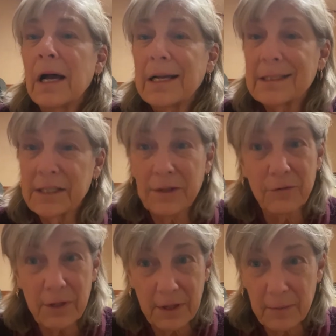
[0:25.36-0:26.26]
I did
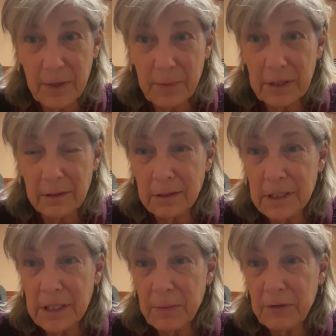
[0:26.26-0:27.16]
everything my medical
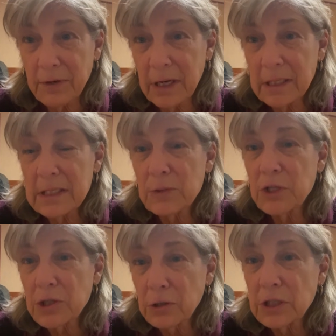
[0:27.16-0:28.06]
team advised,
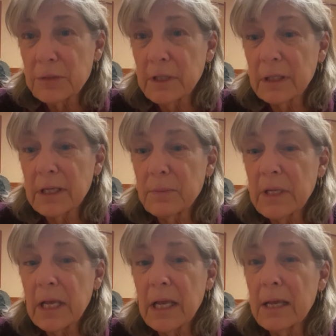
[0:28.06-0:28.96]
which ultimately
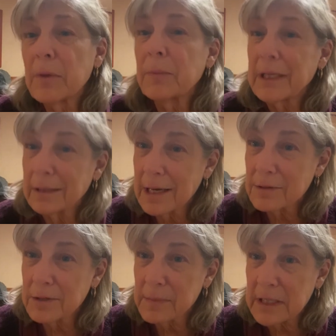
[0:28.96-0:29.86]
became a
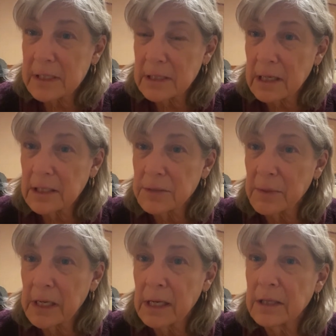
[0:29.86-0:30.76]
bilateral
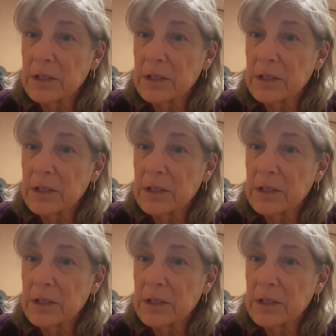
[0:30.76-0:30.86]
mastectomy.